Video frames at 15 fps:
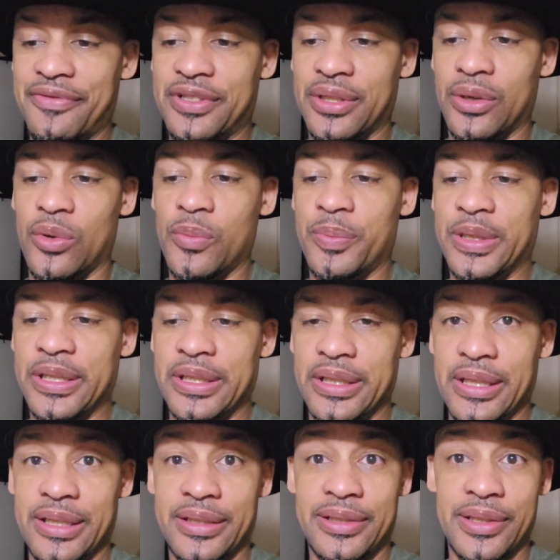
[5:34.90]
have to open
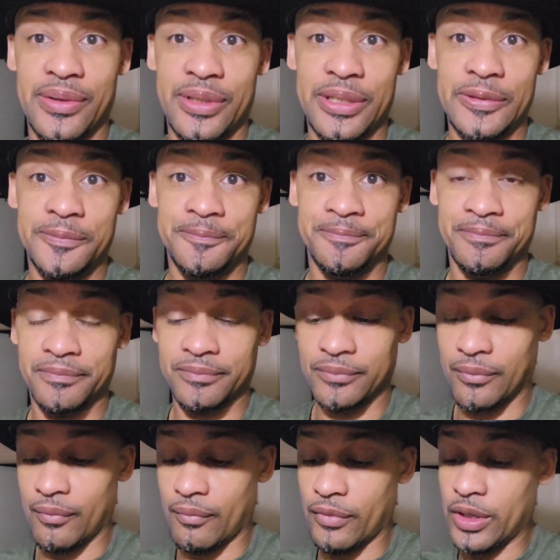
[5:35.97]
another soda,
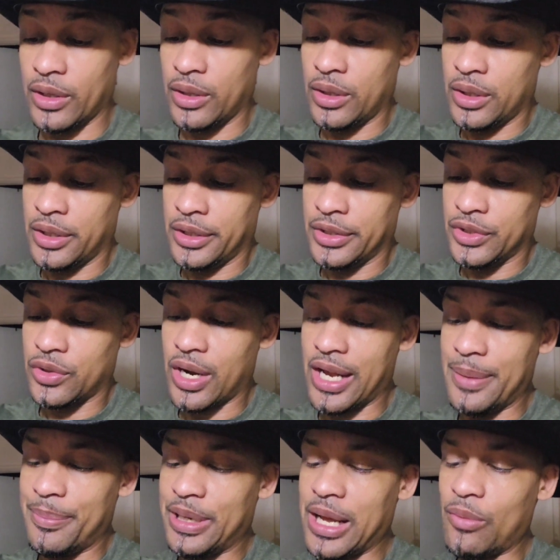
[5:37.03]

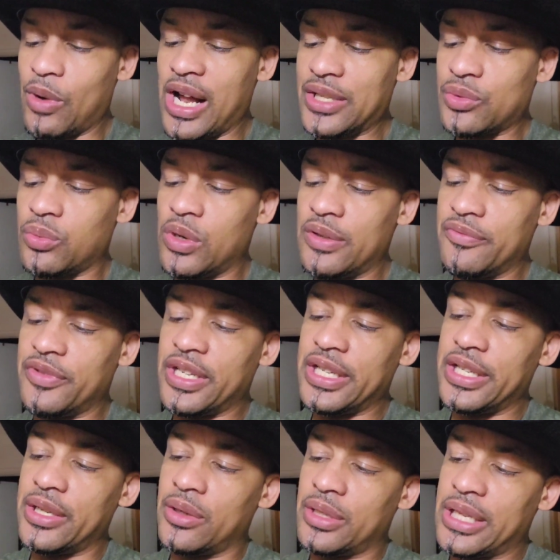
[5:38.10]
try it. But I watched one
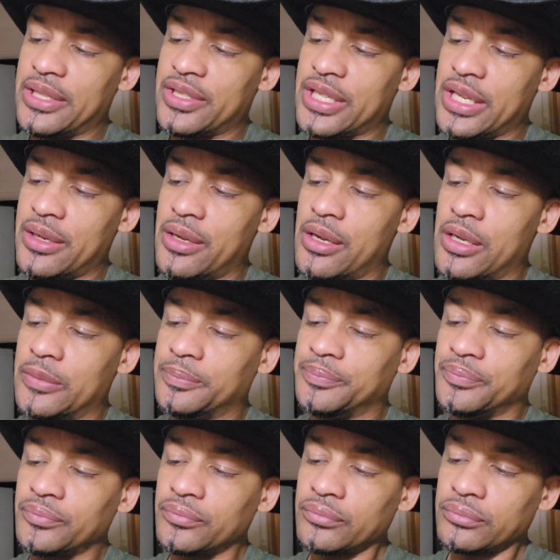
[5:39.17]
video that said,
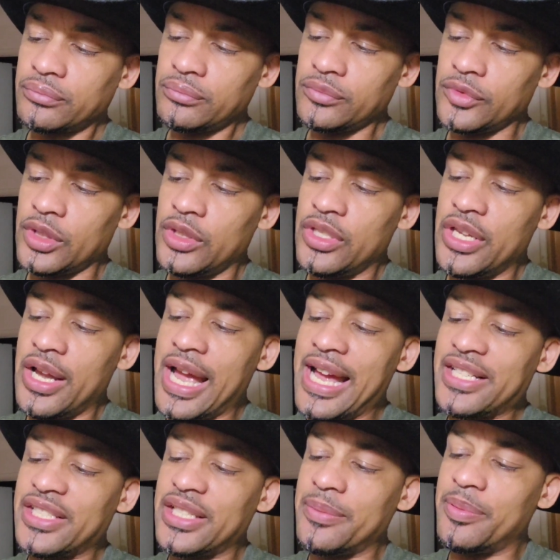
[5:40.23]
um, they
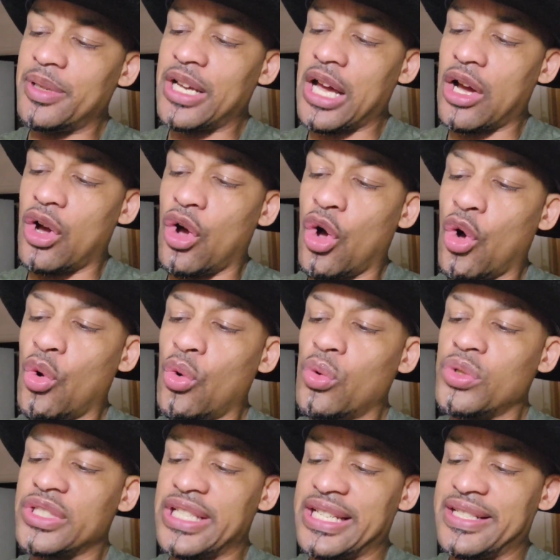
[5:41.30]
actually got
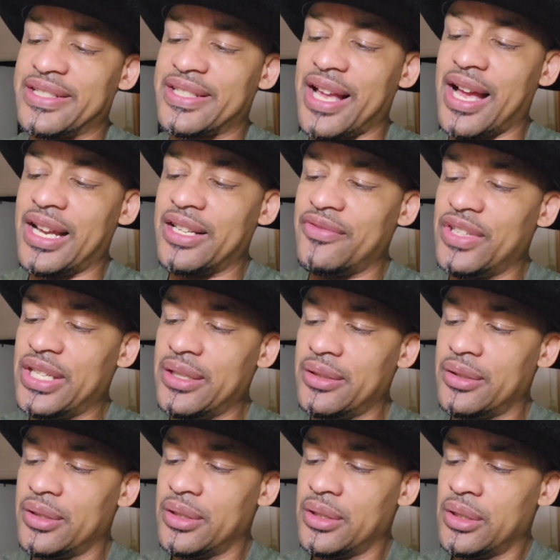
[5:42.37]
holes inside of
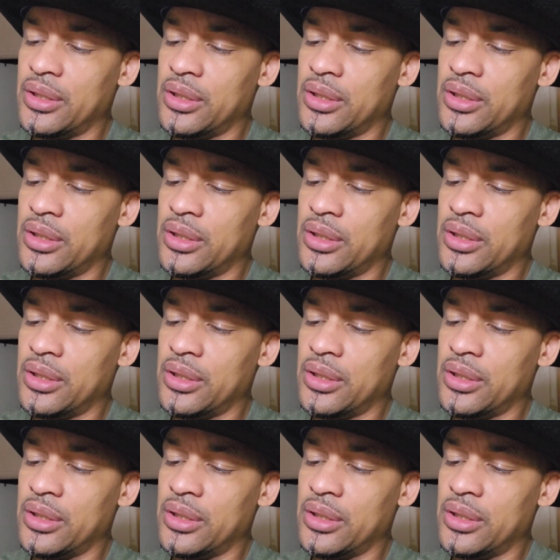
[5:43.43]
it.